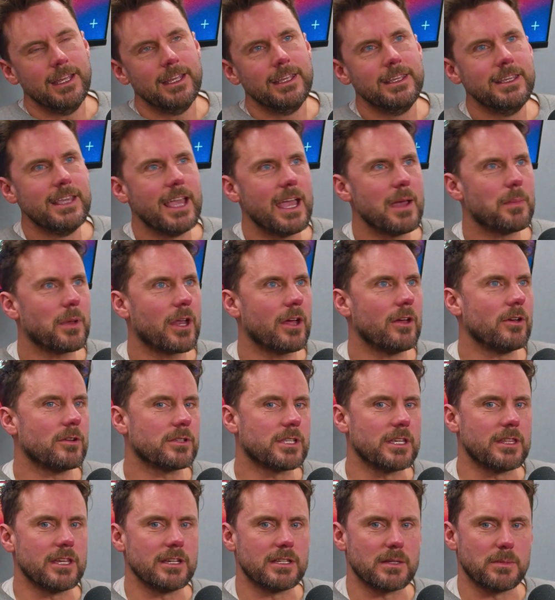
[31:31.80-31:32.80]
Yeah, but I
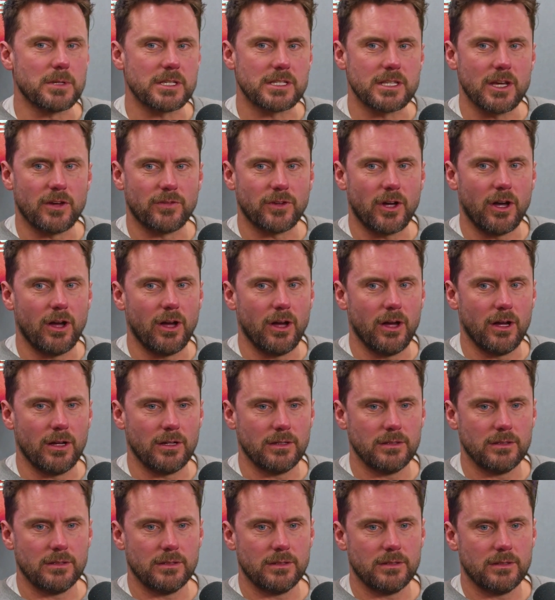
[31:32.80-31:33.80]
also think to myself,
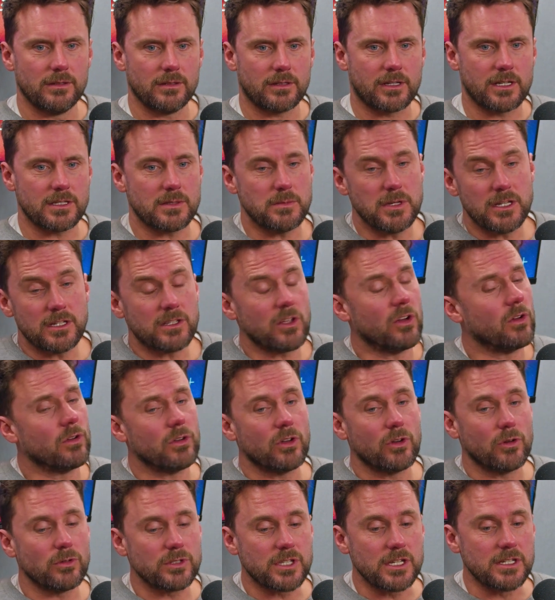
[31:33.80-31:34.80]
because I mean, it
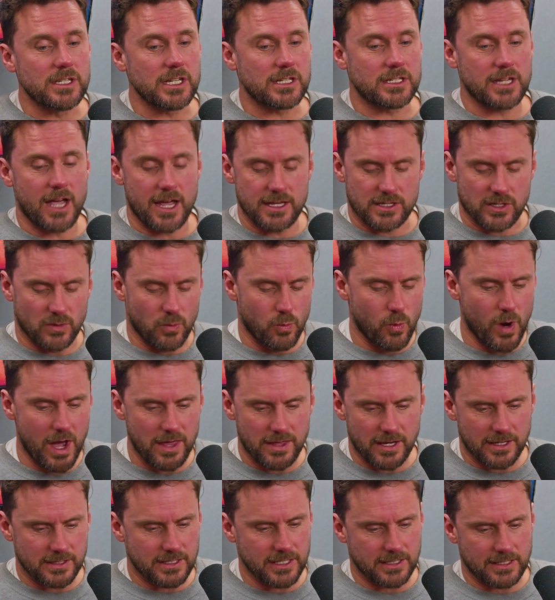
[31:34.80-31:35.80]
also dictates on
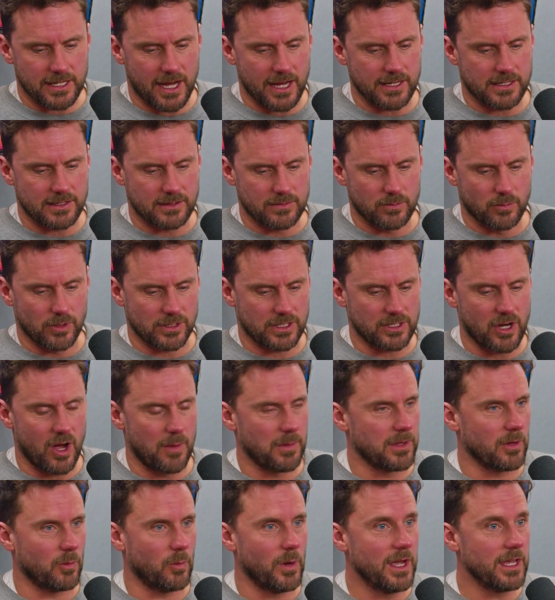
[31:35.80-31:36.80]
weather, dictates what
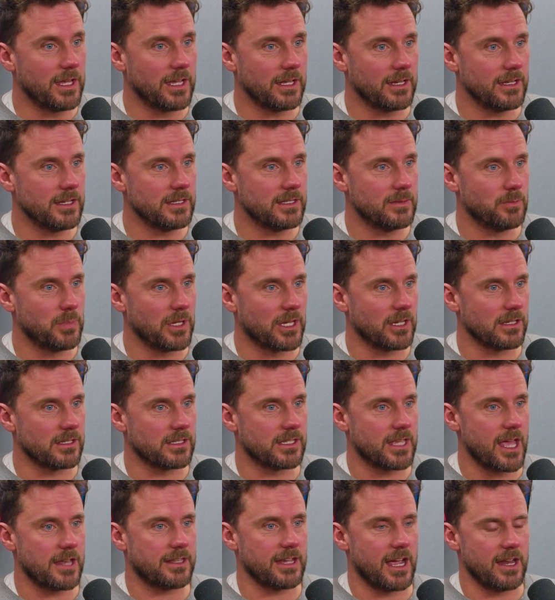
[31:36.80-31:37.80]
time of the week it is.
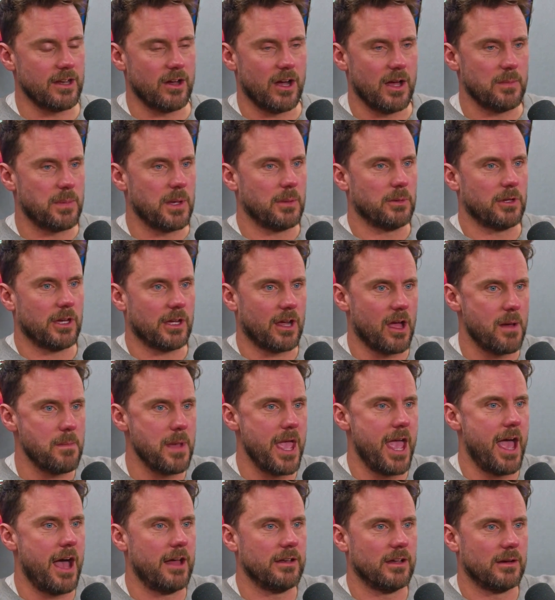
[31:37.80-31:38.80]
Because Saturday night, people are like, I'm
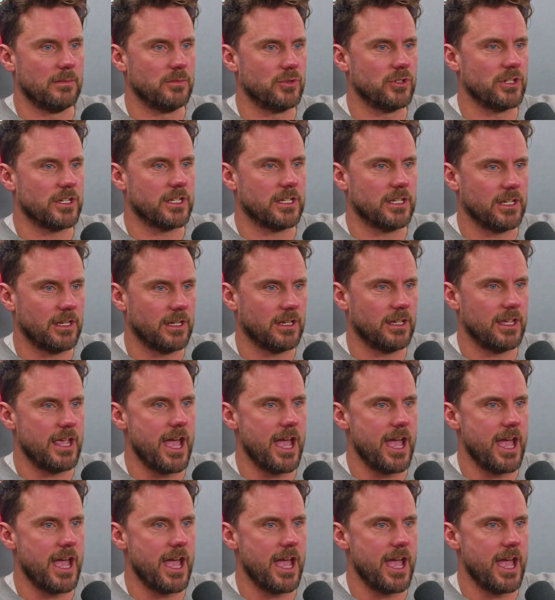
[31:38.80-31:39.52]
out, I'm drinking Yahtzee.